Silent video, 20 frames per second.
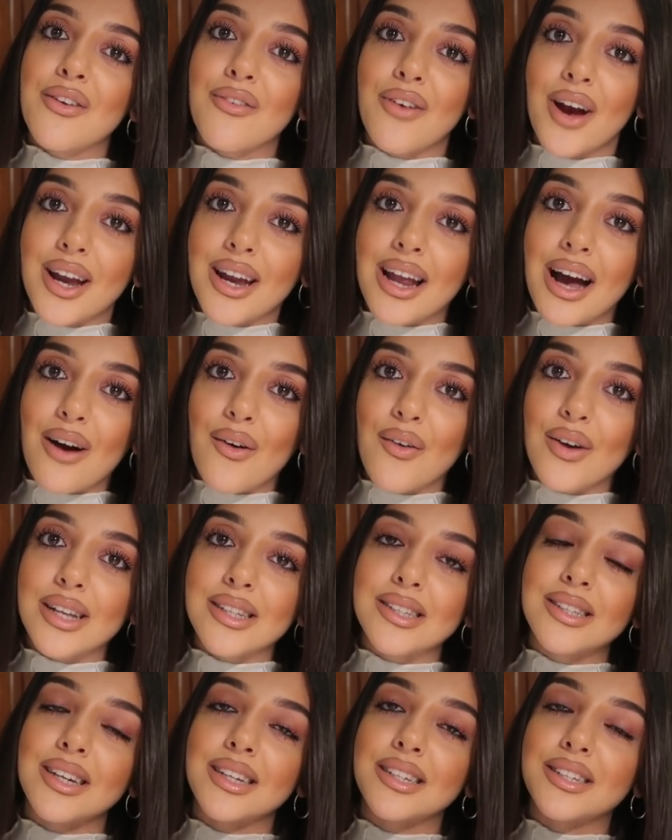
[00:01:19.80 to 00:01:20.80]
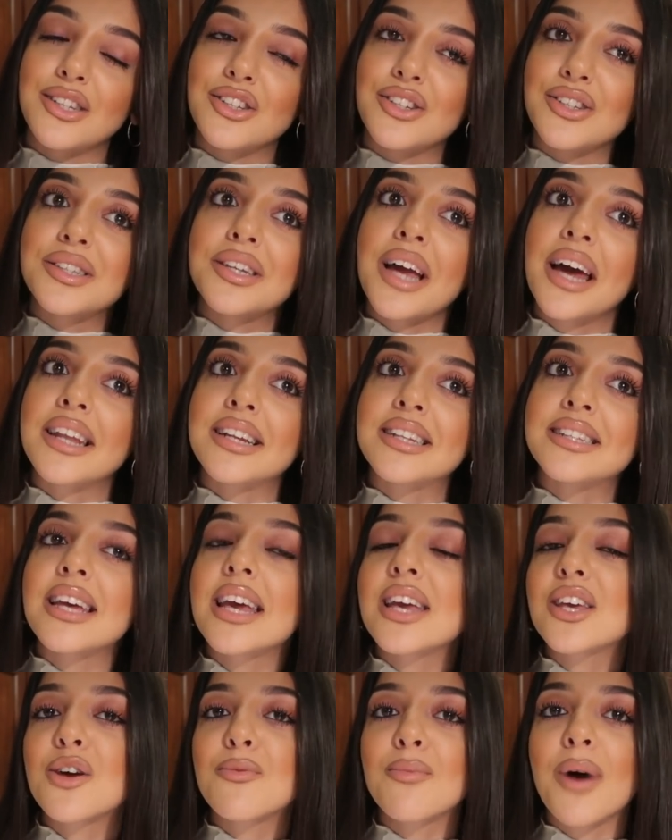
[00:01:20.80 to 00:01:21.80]
right now. It's nice to just kind of
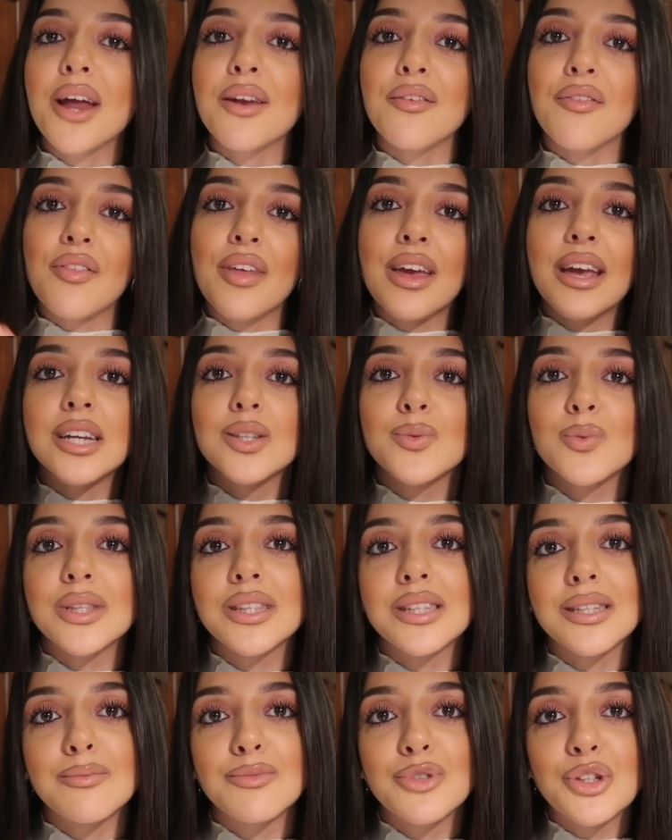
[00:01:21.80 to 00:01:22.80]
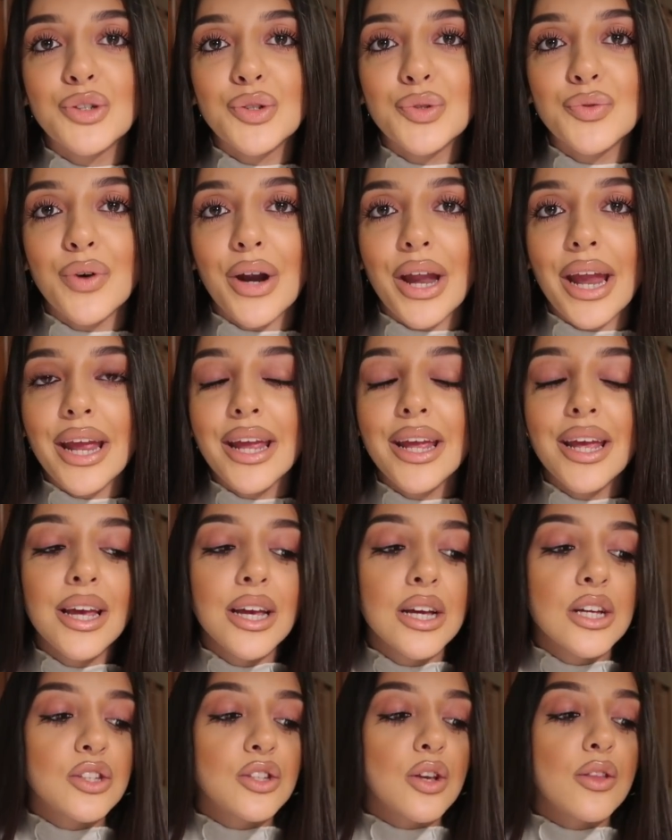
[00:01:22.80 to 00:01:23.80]
take your mind off things with some jewelry.
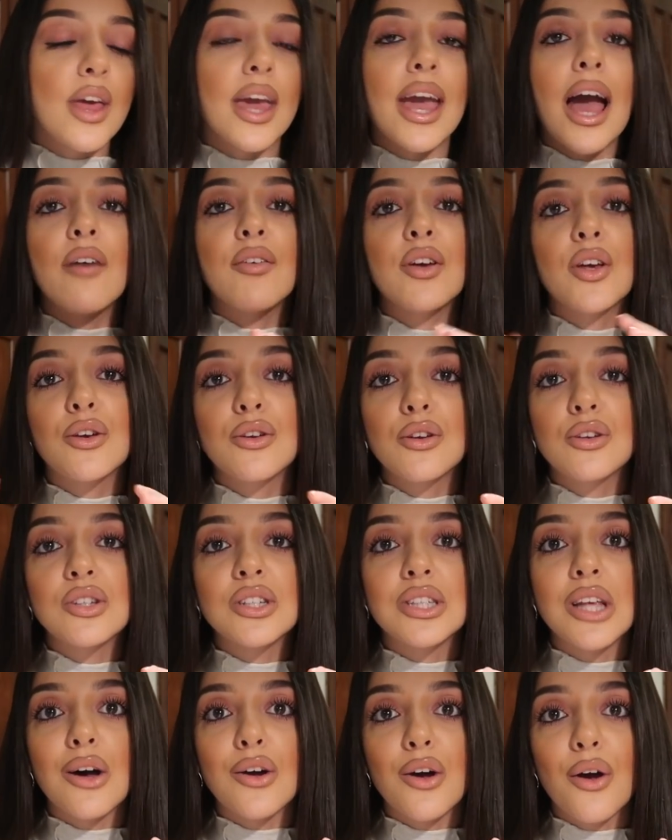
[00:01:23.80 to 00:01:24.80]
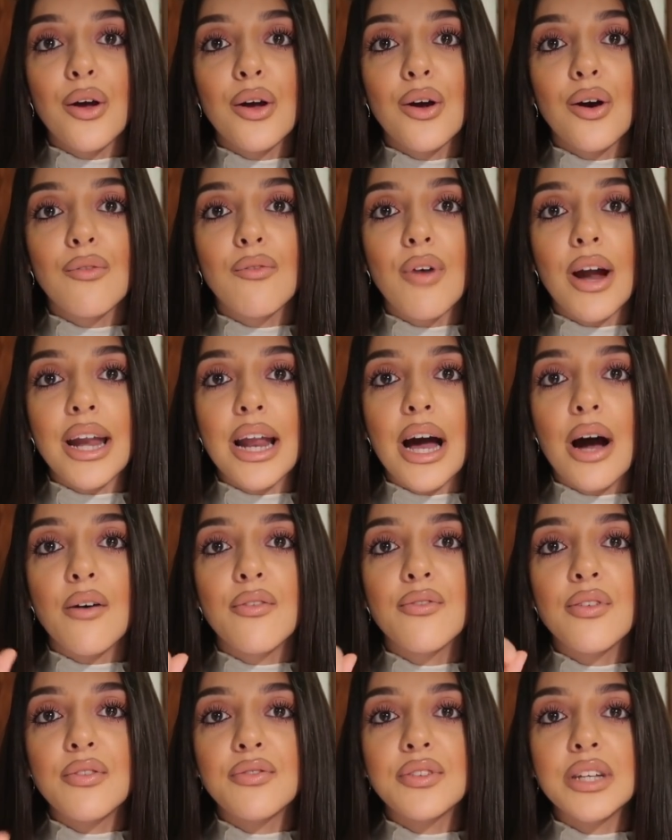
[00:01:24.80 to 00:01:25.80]
So they have a huge sale going on right now,
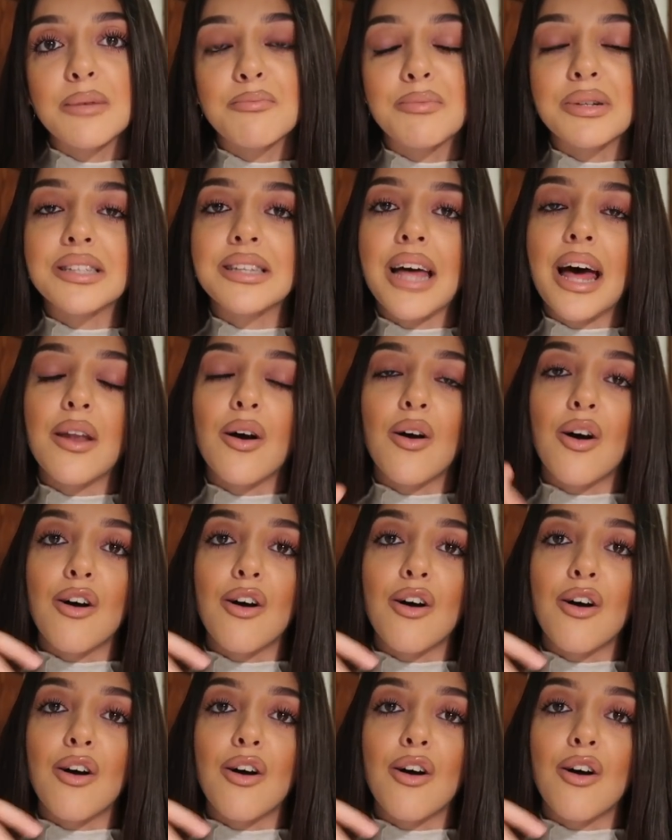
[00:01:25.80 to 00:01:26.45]
15%